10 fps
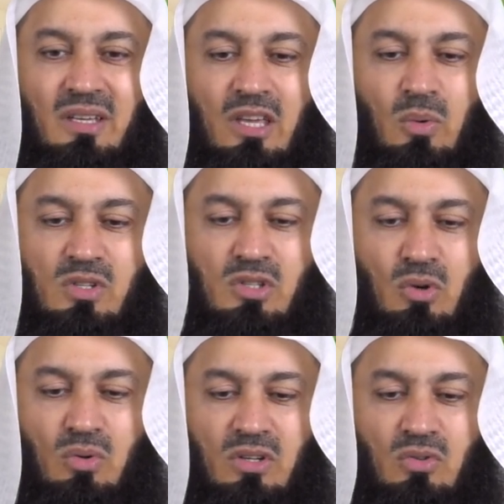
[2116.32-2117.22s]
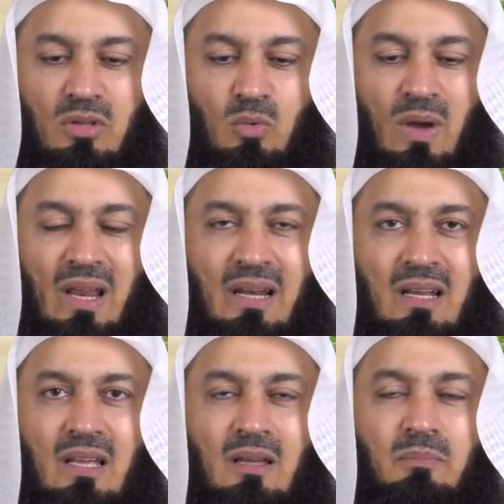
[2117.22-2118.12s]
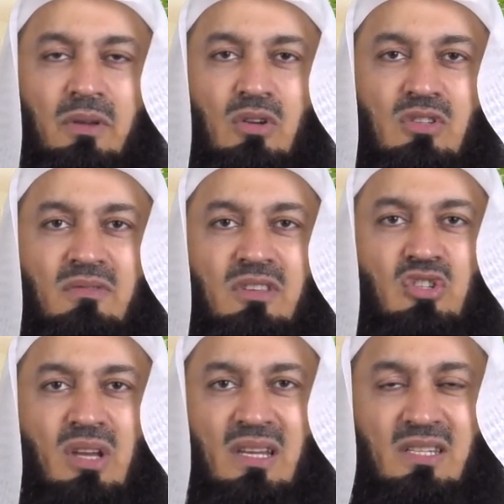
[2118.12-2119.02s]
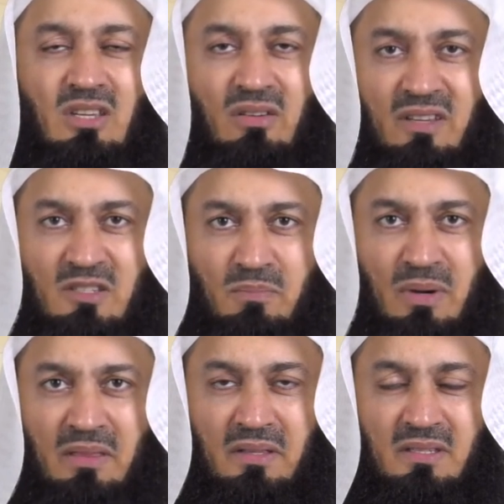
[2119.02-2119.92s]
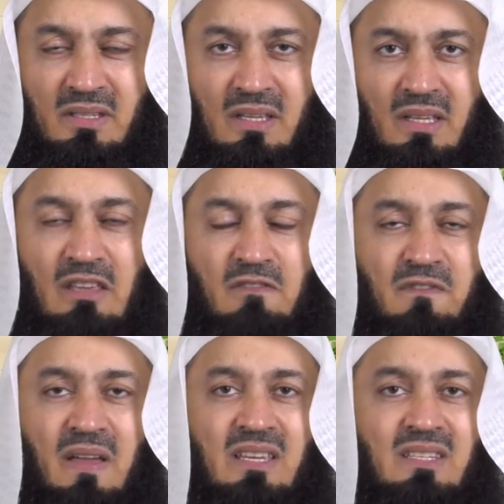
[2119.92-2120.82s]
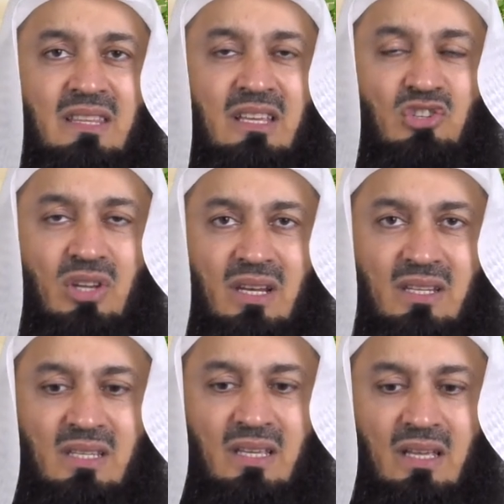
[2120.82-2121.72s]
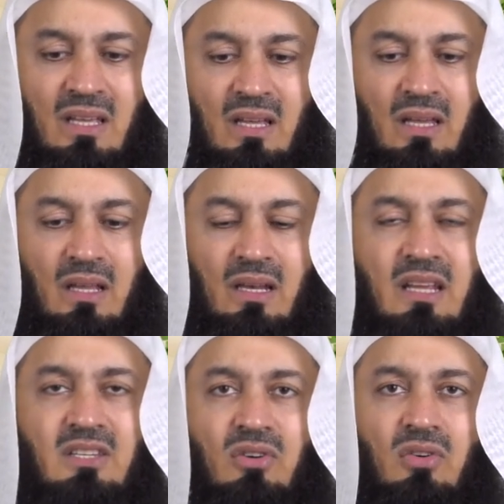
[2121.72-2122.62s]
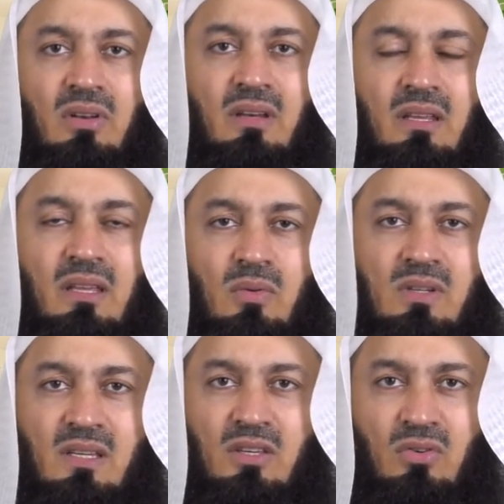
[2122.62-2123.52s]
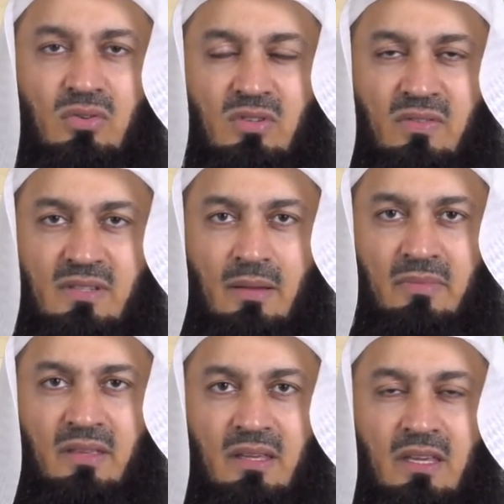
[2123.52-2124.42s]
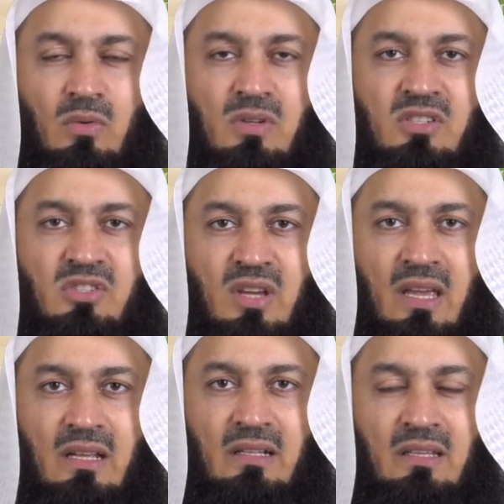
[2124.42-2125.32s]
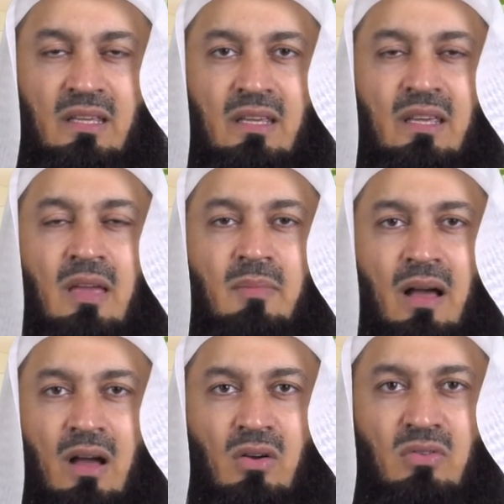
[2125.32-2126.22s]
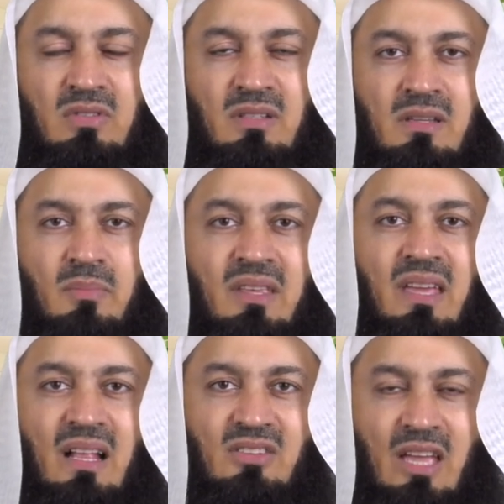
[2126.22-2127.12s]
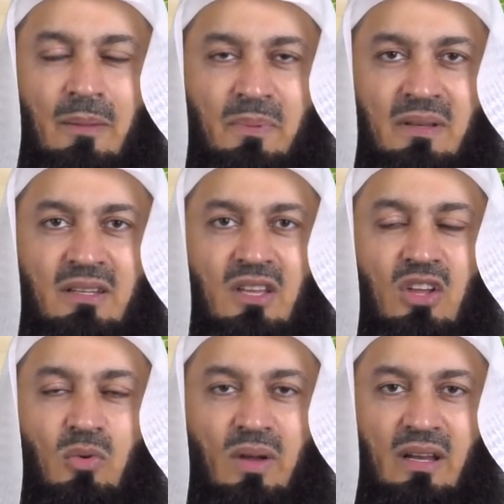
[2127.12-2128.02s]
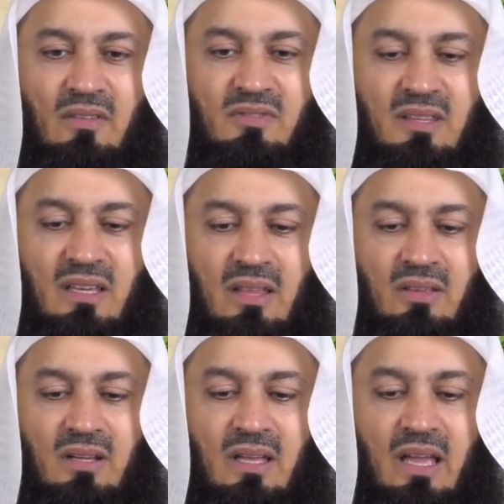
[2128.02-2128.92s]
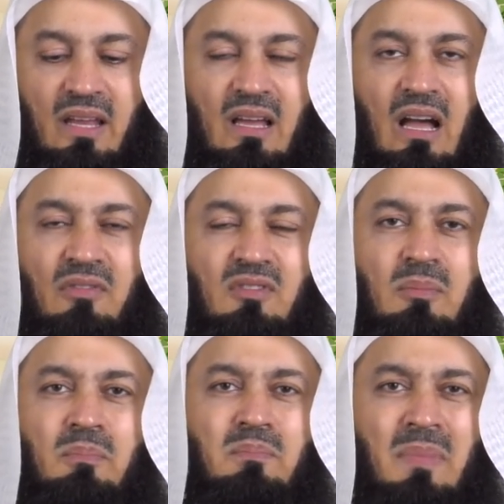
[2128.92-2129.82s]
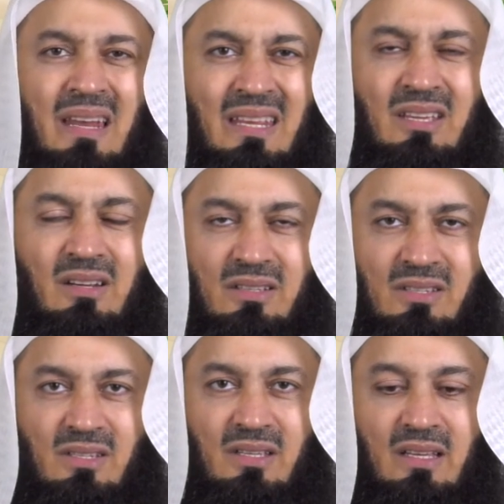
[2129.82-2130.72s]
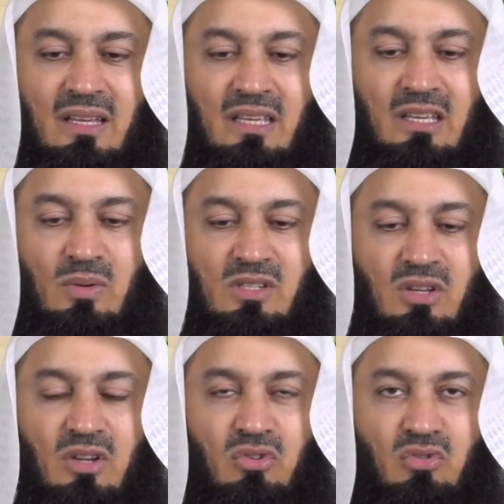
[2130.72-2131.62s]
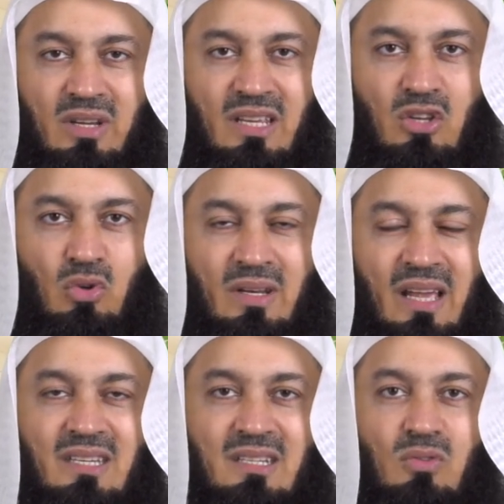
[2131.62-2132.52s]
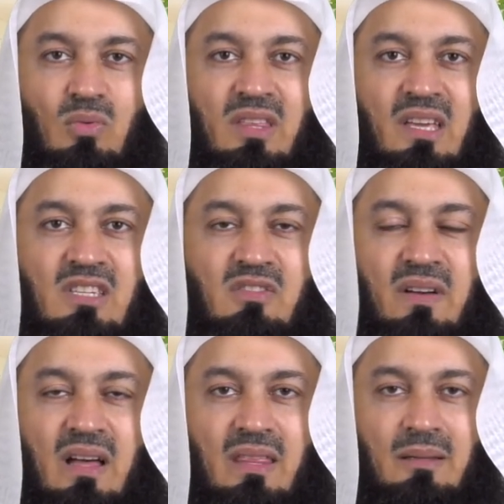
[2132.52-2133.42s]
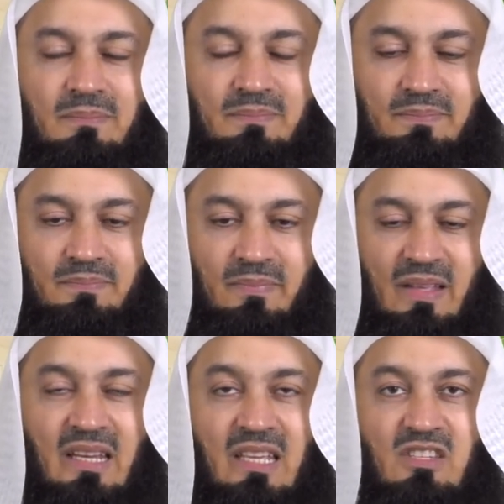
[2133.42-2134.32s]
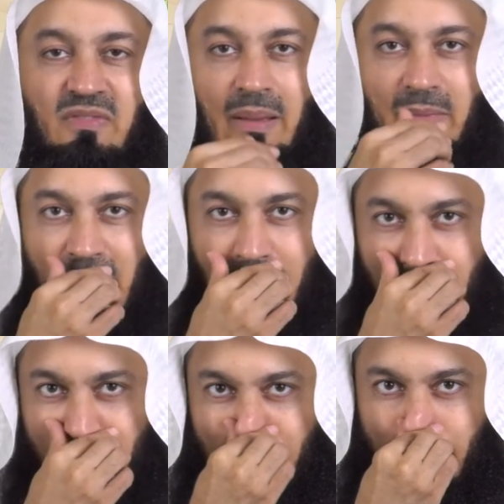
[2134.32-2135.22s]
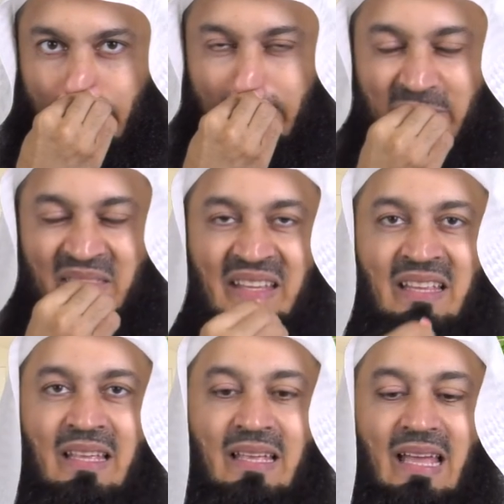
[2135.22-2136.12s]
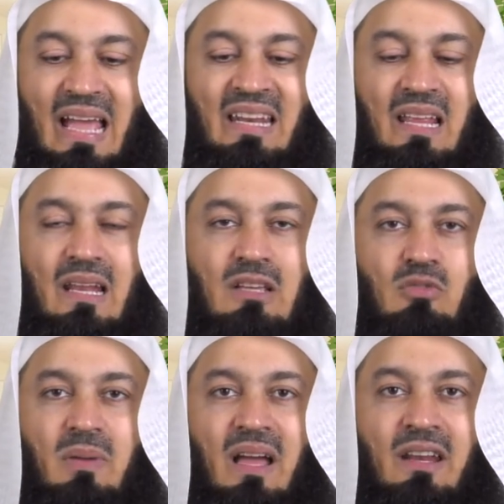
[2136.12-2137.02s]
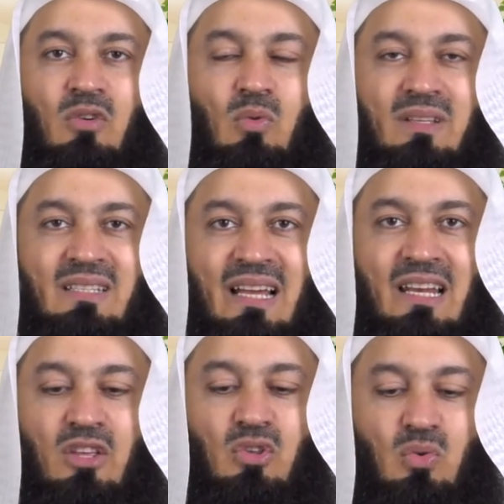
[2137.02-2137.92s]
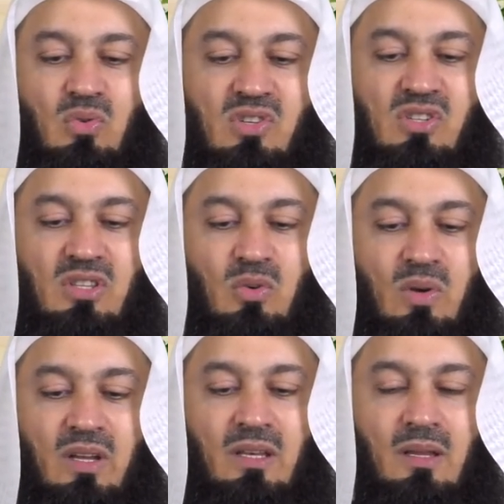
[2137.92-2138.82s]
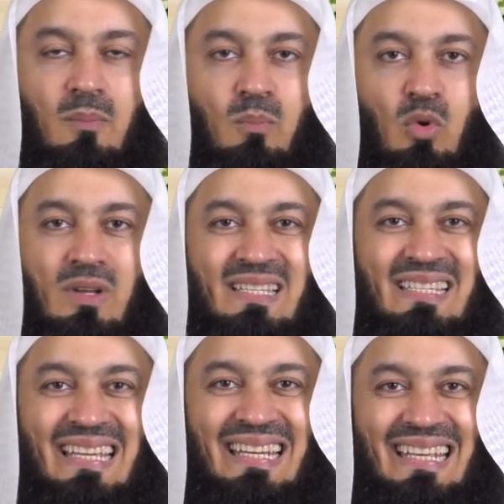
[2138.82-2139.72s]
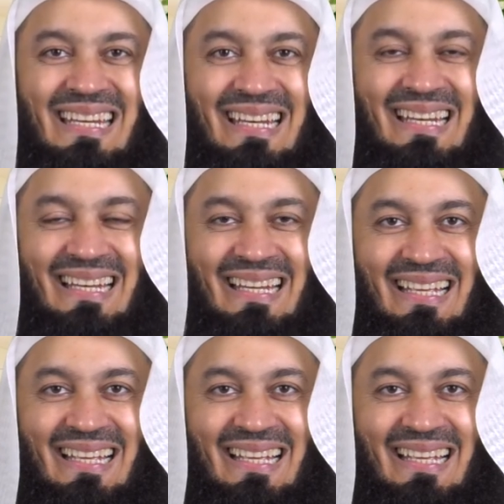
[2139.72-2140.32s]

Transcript: He was thrown into the well because of the jealousy of his brothers. He faced that jealousy. Later on, he was accused of something. He was jailed. He came out. Something else happened, one after the other. And after many years, he was reunited with his father and his family. And Allah subhanahu wa ta'ala uses the word muhsineen